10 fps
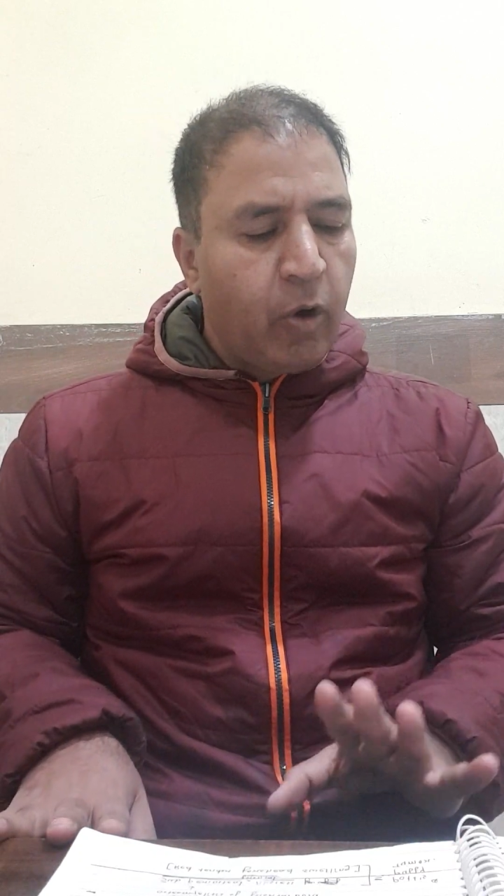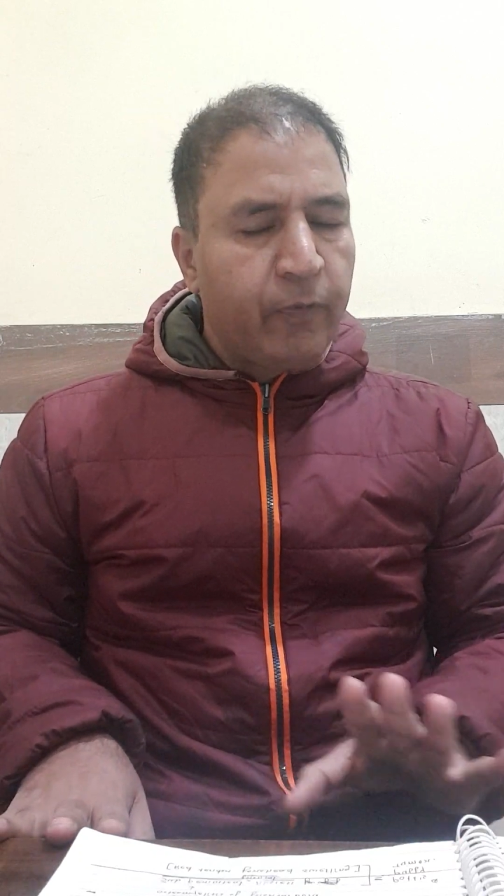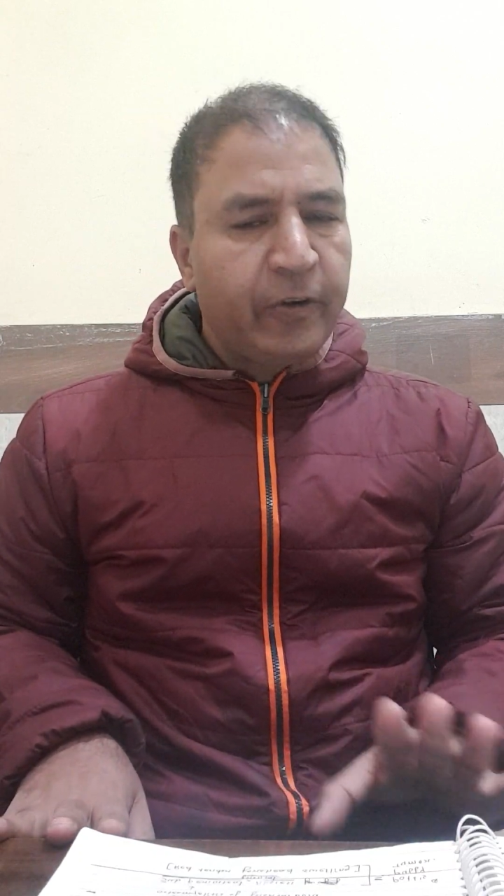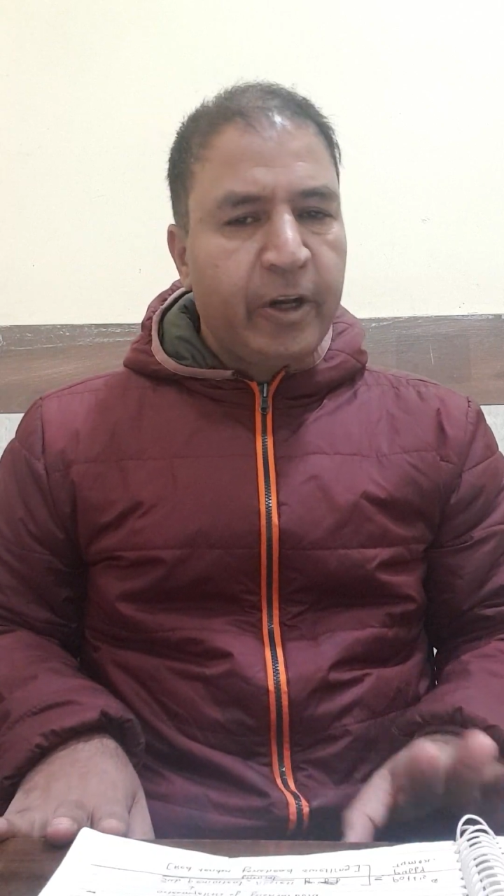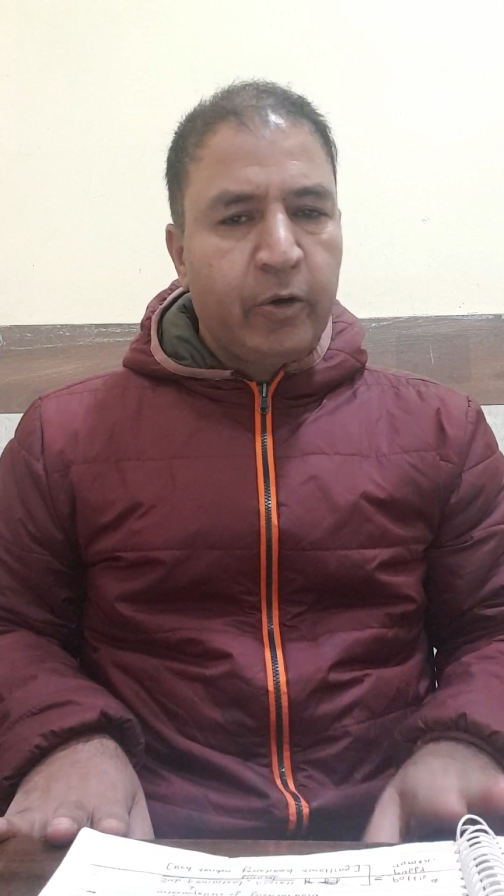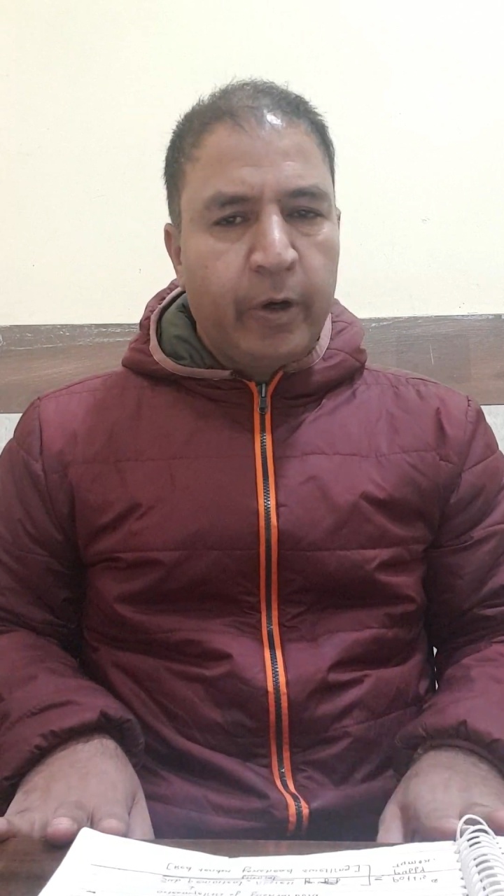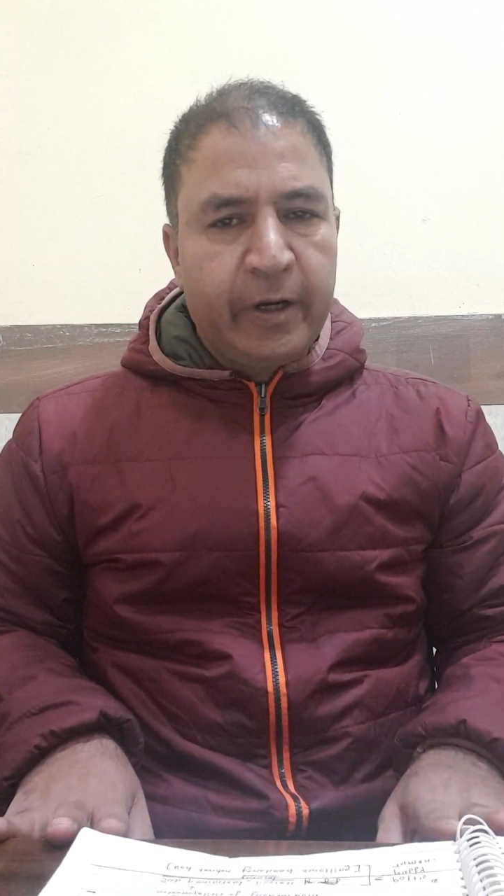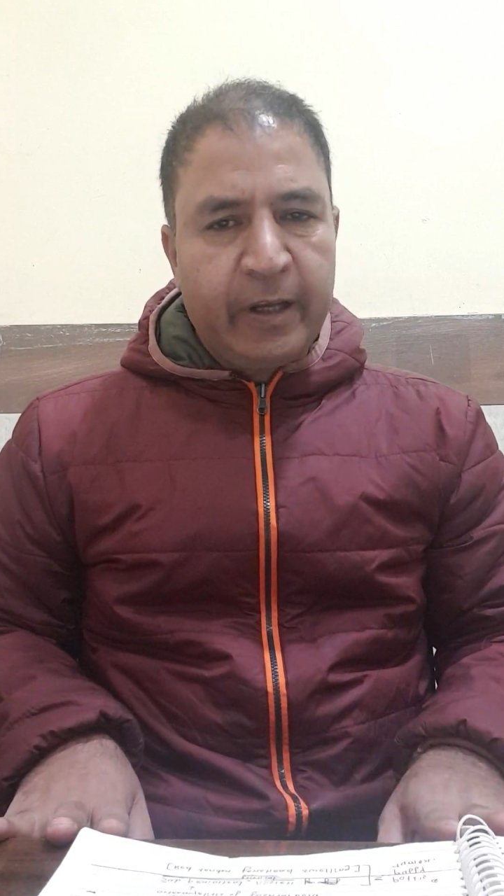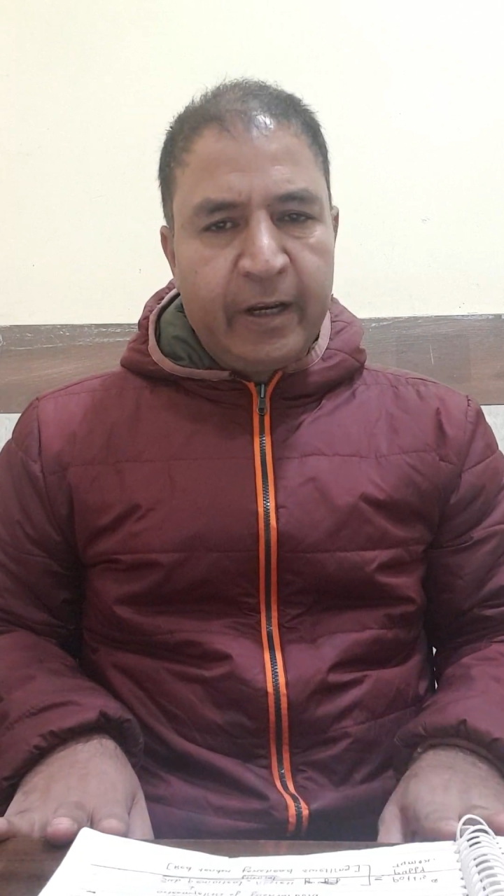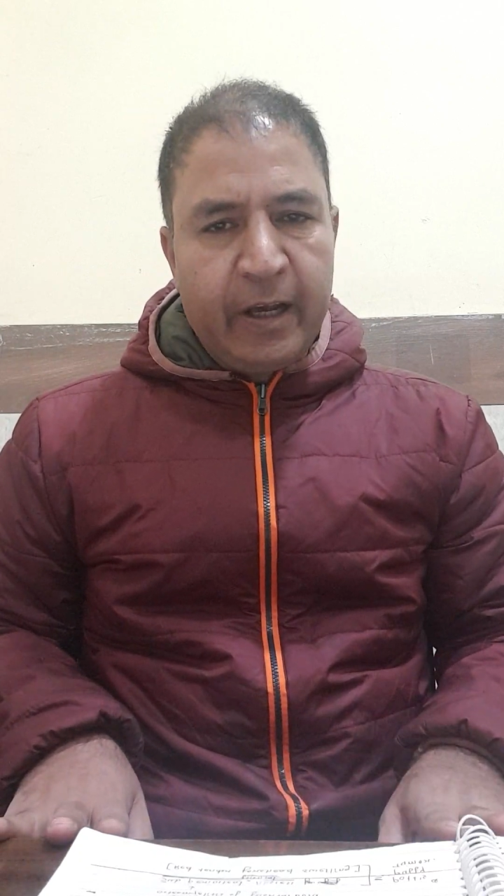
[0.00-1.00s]
of
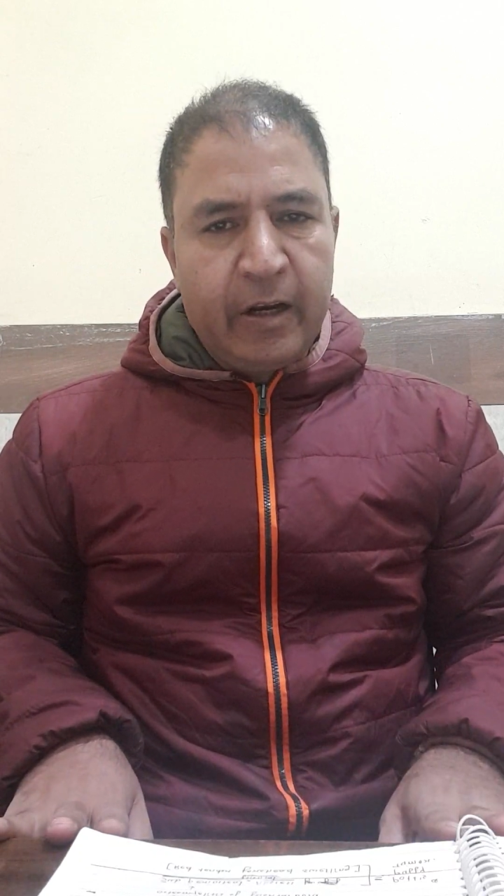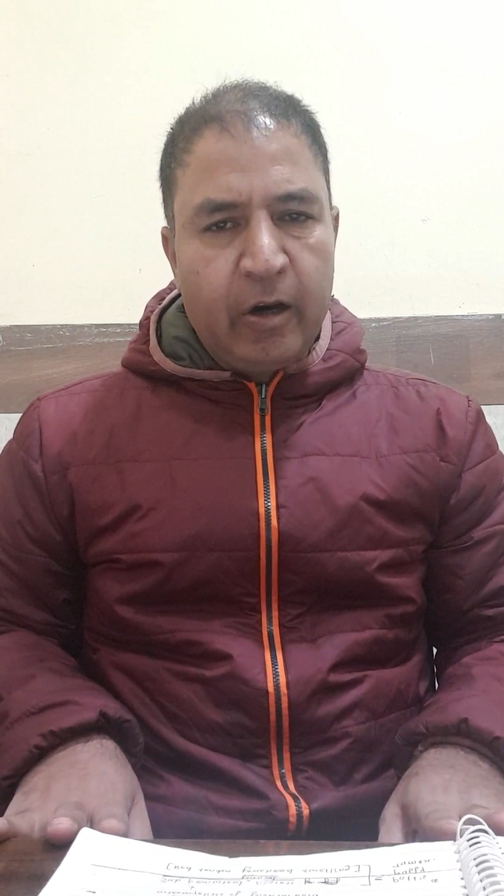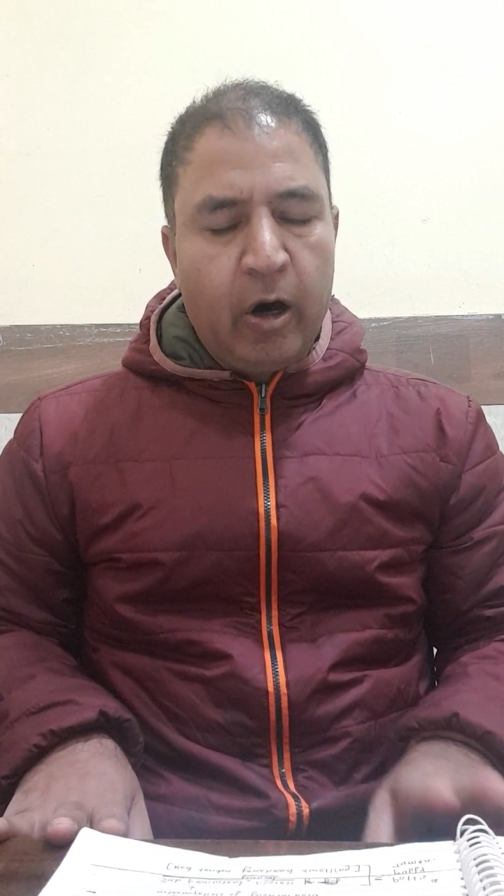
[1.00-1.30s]
pterygoid canal,